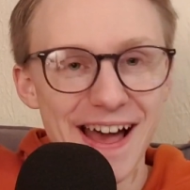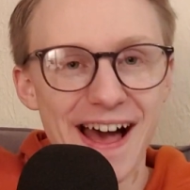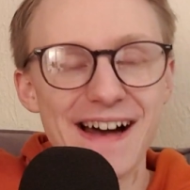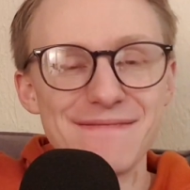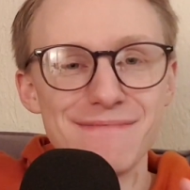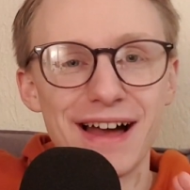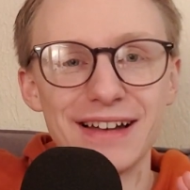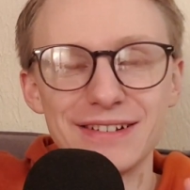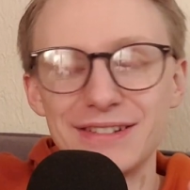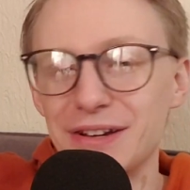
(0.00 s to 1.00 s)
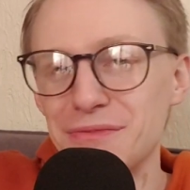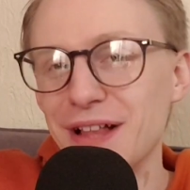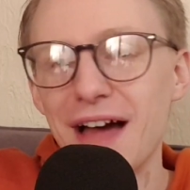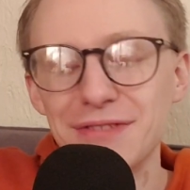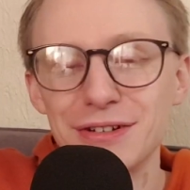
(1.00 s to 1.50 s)
And you know, we'll
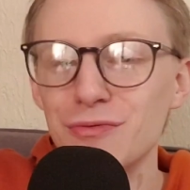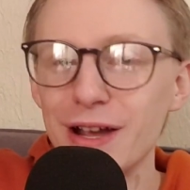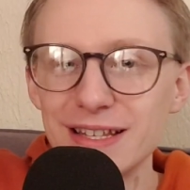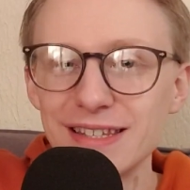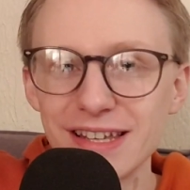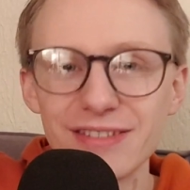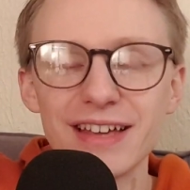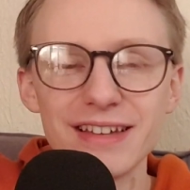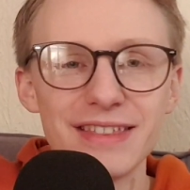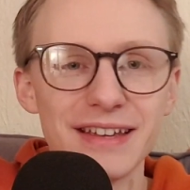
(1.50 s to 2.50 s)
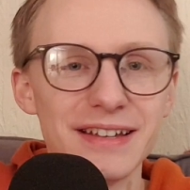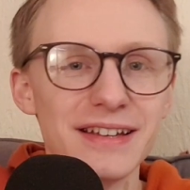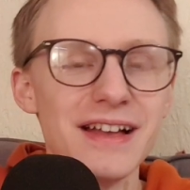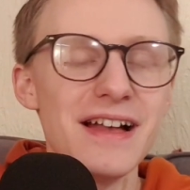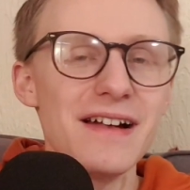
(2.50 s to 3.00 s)
have to just wait and see on that, I think.
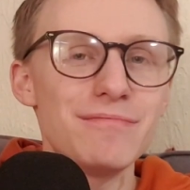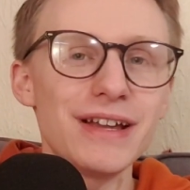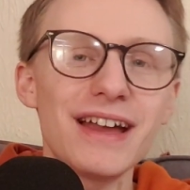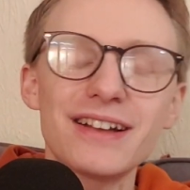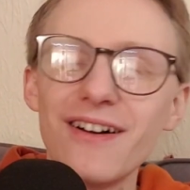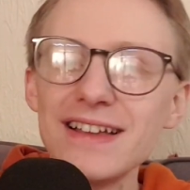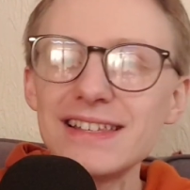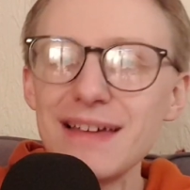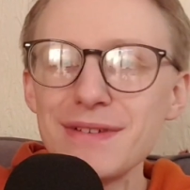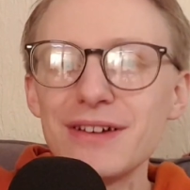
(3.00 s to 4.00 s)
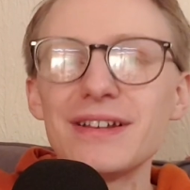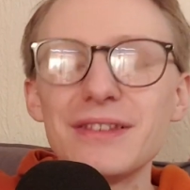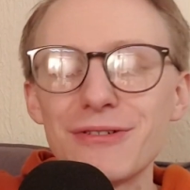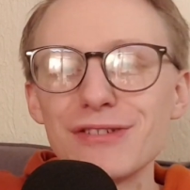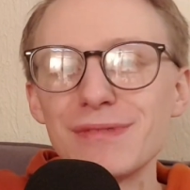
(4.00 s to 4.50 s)
But yeah, guys, let me know down in
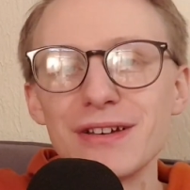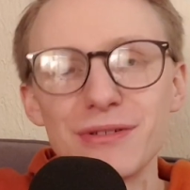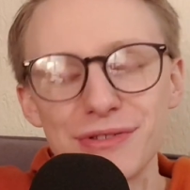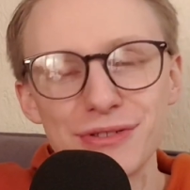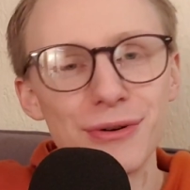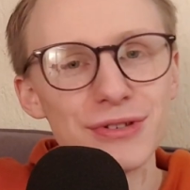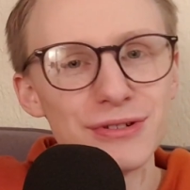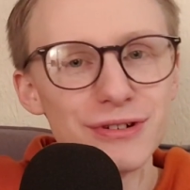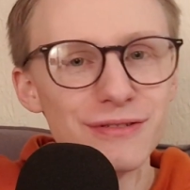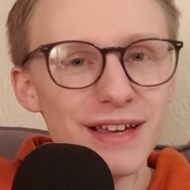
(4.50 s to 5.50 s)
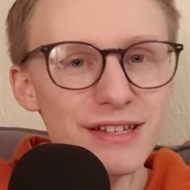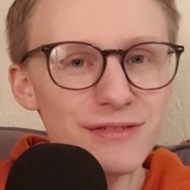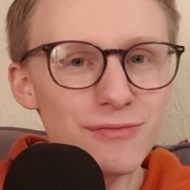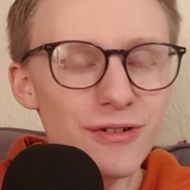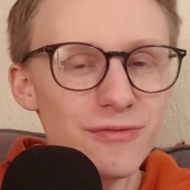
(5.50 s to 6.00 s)
the comments below your thoughts on all of this.
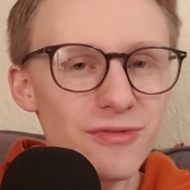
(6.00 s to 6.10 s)
What